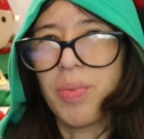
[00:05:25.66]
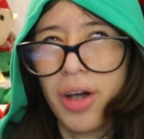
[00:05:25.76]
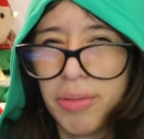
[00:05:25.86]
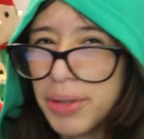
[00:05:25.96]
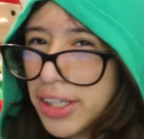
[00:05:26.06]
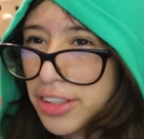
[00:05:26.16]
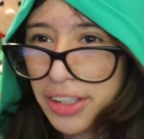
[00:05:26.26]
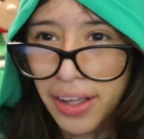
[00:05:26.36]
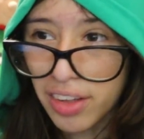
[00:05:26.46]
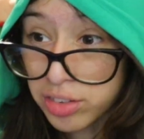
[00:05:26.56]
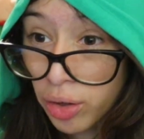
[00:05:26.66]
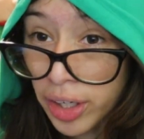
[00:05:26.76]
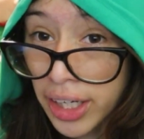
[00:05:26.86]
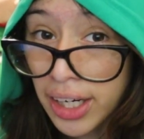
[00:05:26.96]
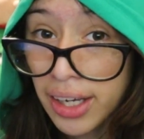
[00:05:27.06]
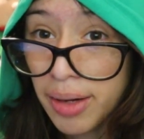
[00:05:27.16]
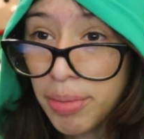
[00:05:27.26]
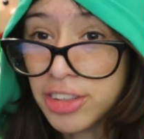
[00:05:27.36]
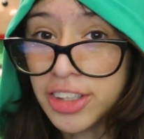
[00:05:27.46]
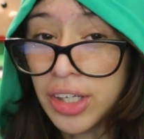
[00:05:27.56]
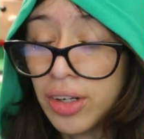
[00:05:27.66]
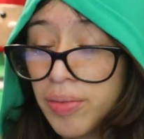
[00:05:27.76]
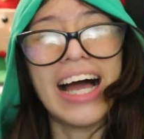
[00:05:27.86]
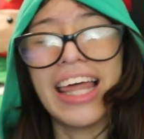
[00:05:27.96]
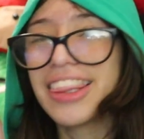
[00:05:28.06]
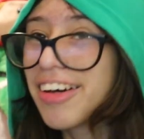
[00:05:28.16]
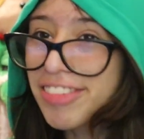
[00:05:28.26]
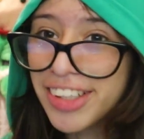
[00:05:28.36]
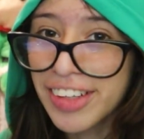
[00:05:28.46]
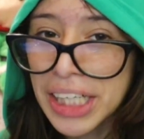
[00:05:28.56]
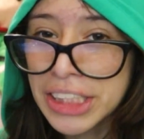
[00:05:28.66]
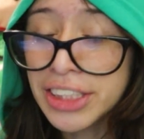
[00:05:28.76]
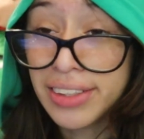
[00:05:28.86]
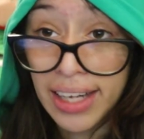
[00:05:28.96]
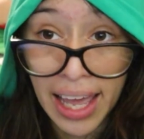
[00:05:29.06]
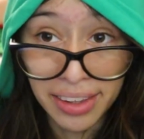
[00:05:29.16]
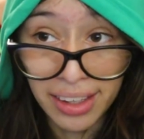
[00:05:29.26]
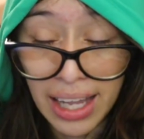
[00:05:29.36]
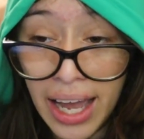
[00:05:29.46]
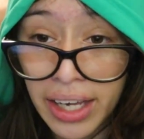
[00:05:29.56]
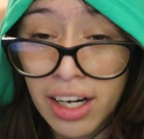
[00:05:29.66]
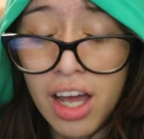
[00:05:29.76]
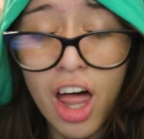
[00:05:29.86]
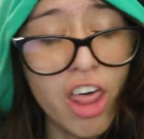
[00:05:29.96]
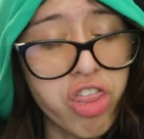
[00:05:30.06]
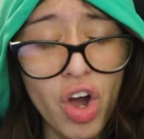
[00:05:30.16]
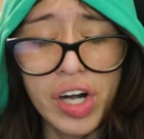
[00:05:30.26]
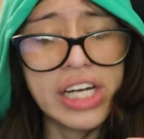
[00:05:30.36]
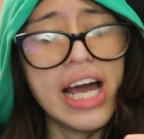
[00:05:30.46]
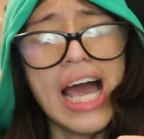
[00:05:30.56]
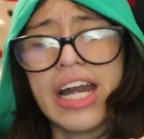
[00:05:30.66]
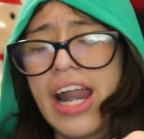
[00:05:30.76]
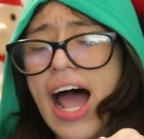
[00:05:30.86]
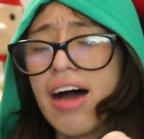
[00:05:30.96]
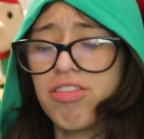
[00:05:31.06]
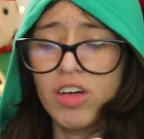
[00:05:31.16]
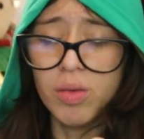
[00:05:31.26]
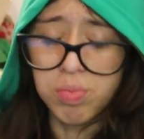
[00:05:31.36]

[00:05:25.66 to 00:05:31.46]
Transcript: point because they're telling the story, but still. I love the Grinch and the line 39 and a half a